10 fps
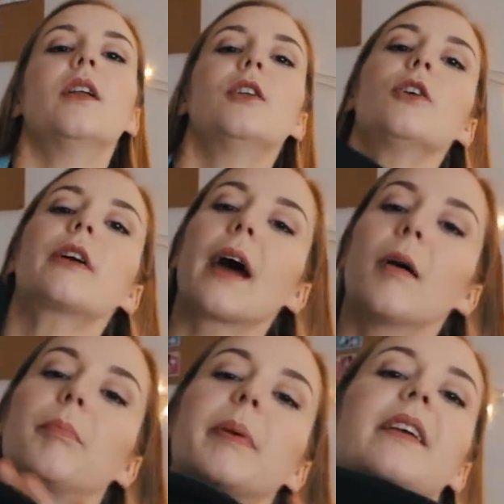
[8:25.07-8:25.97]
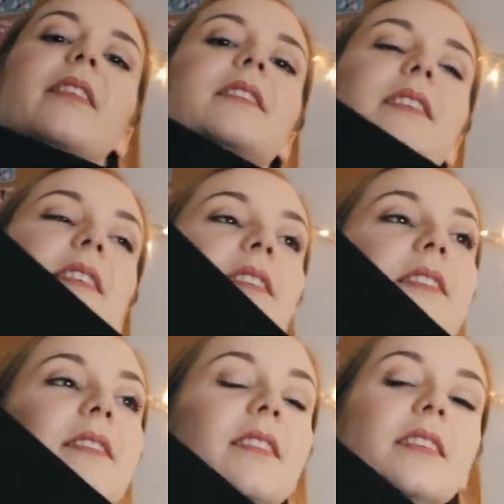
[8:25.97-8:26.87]
Look how big this
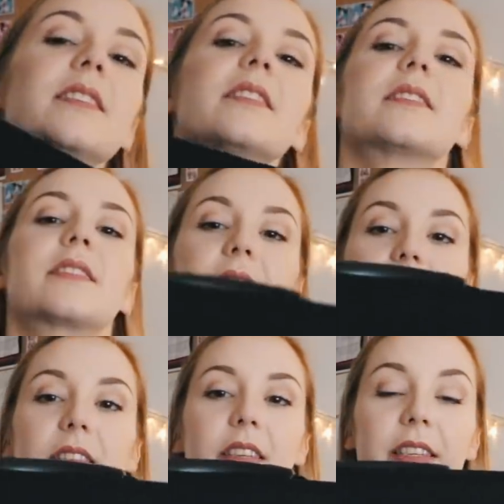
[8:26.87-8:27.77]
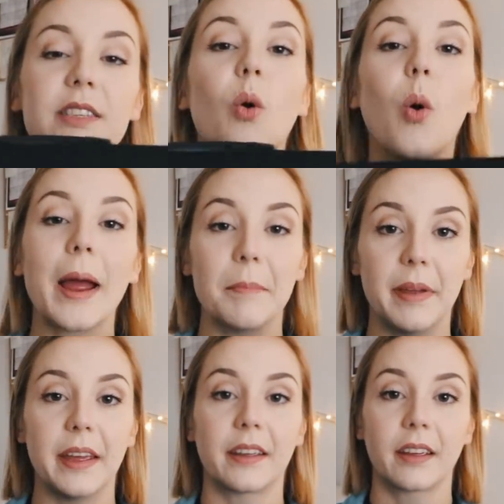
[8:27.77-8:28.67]
is. This is quite
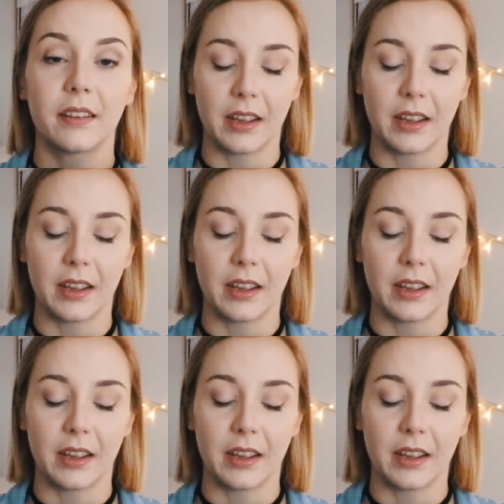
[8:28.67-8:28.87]
big,